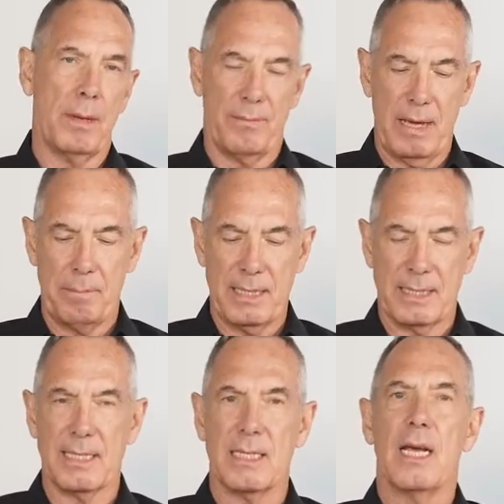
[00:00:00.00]
event
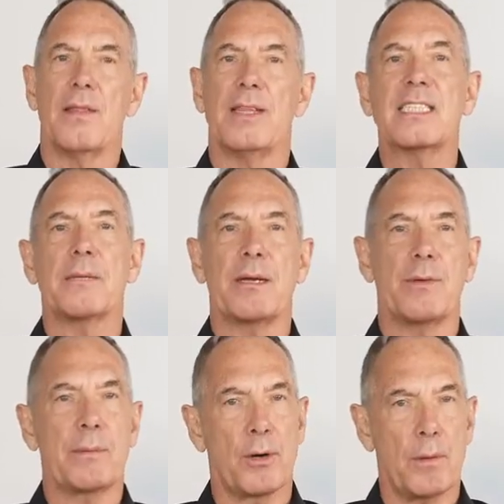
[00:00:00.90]
business, these can be
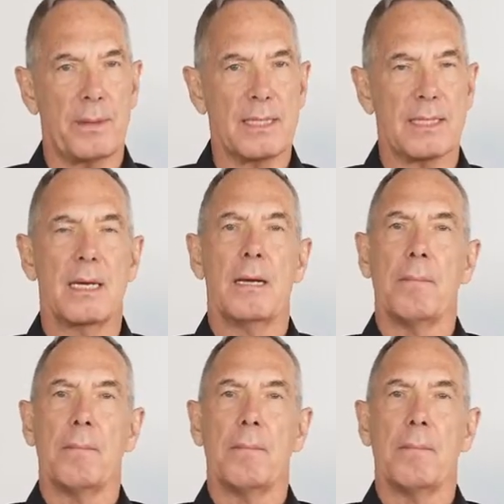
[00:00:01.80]
repurposed,